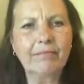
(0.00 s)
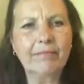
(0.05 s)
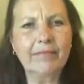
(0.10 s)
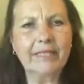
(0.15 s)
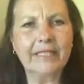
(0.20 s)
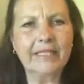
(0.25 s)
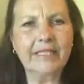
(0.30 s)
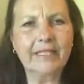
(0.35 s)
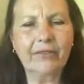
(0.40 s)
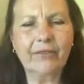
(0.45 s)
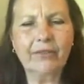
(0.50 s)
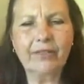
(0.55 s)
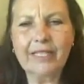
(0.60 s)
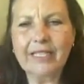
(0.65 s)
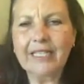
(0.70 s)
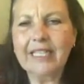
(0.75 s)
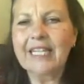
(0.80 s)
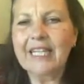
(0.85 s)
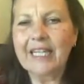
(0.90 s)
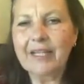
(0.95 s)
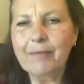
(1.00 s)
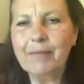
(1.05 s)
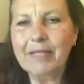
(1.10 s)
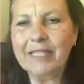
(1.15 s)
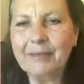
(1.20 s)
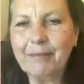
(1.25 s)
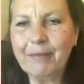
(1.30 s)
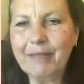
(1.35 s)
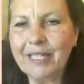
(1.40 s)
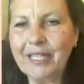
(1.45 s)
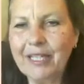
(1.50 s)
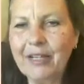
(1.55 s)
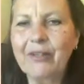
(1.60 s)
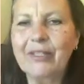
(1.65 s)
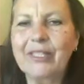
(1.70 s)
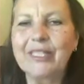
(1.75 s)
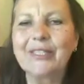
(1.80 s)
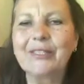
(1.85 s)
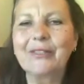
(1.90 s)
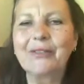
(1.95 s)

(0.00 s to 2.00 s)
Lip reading: etc. A mixed media artist.